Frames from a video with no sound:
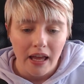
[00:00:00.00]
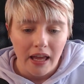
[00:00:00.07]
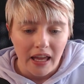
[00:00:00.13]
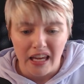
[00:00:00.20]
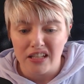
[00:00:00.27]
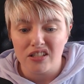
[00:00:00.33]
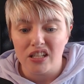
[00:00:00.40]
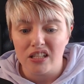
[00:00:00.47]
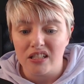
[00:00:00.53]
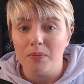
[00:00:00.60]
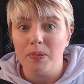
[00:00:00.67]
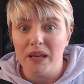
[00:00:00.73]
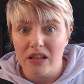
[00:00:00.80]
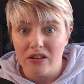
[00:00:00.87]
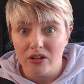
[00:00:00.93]

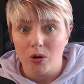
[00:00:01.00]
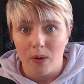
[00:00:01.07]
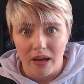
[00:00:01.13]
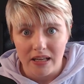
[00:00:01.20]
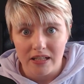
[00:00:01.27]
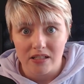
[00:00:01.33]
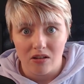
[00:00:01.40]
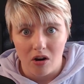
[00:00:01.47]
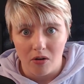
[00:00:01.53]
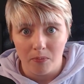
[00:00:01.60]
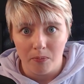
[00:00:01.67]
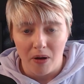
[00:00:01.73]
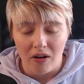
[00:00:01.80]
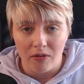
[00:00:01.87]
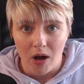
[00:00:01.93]
HTTP requests are
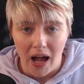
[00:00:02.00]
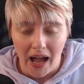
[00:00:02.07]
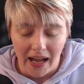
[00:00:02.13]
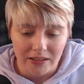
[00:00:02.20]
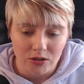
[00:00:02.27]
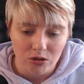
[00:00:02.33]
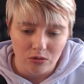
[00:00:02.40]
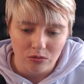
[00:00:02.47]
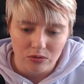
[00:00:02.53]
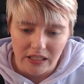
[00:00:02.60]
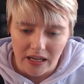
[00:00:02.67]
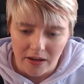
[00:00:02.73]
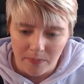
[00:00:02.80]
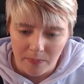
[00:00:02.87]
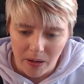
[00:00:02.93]
handled.
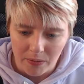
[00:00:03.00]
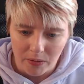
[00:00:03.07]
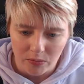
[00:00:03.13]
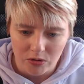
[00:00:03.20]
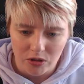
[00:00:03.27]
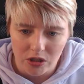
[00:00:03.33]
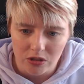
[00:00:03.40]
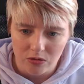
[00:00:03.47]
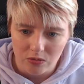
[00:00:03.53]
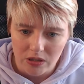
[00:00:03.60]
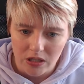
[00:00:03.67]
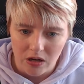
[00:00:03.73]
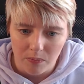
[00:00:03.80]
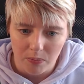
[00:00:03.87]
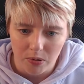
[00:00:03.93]
And I'm just going
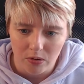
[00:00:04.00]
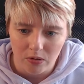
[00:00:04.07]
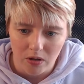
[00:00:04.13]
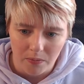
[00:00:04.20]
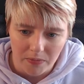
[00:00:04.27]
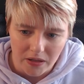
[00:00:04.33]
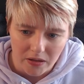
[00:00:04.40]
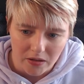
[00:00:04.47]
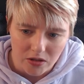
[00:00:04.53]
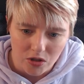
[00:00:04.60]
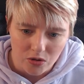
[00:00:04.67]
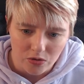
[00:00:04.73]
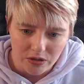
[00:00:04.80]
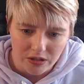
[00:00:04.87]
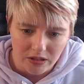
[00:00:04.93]
to pull up the
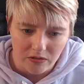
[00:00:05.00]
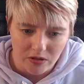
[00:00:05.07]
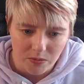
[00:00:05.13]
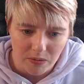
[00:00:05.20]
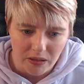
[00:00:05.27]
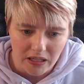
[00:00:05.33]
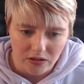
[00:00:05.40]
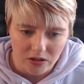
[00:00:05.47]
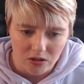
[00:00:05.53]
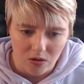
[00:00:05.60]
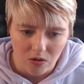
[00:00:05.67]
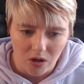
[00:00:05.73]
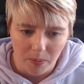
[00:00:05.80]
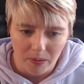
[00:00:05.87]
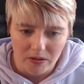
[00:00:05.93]
news announcement here to
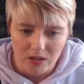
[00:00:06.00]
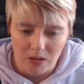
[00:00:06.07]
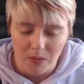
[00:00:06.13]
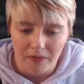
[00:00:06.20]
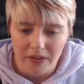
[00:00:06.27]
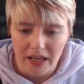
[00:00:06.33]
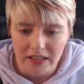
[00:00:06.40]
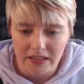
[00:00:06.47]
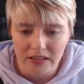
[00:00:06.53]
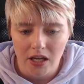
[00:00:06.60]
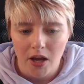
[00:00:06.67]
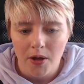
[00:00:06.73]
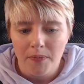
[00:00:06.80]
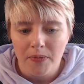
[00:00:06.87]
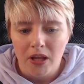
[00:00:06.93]
talk about some of this.
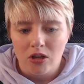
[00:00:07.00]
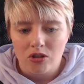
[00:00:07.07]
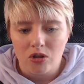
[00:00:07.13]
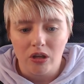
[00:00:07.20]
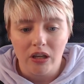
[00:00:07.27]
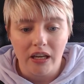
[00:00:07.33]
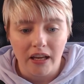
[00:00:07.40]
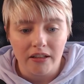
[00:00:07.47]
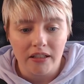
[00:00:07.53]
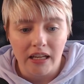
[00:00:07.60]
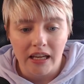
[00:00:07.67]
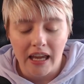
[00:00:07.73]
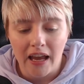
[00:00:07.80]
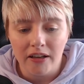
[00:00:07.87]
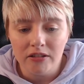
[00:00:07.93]
So you can
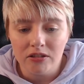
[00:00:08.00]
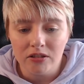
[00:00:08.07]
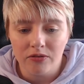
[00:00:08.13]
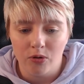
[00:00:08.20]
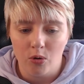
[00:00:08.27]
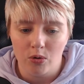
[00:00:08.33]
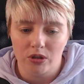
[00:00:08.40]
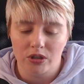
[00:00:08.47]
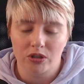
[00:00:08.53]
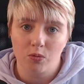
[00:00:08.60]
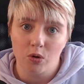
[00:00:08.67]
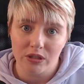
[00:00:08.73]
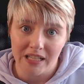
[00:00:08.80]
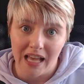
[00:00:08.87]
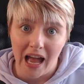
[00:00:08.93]
kind of force
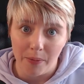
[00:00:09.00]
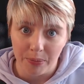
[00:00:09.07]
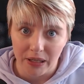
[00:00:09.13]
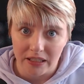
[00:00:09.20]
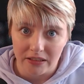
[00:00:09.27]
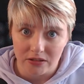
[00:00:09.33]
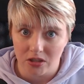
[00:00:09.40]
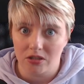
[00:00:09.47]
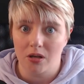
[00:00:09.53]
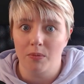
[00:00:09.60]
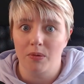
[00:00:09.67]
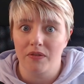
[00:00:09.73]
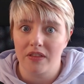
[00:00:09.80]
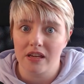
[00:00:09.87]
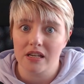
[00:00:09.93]
what's happening to some
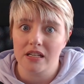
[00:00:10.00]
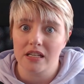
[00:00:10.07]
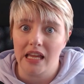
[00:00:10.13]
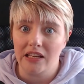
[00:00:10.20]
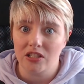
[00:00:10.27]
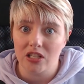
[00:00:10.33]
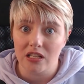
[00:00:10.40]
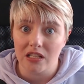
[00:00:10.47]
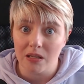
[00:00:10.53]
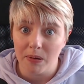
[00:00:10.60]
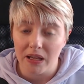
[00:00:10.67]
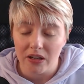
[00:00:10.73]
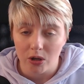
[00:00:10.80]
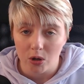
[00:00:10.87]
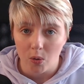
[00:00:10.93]
of the
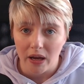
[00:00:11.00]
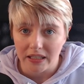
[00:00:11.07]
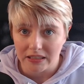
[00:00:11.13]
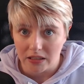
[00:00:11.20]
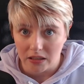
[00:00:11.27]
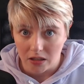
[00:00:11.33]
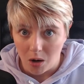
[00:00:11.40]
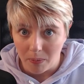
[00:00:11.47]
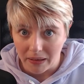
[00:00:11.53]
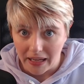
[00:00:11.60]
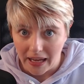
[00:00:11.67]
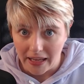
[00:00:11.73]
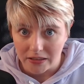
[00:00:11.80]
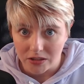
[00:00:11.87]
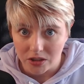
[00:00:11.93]
HTTP requests that are coming
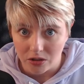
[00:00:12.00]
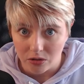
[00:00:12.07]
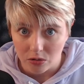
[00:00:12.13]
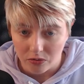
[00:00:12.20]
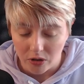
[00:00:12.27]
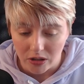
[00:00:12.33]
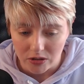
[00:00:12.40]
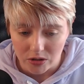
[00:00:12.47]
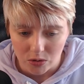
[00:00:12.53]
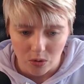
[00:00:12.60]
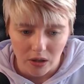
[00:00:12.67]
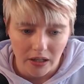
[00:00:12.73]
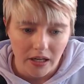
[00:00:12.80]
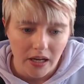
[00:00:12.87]
into your front door.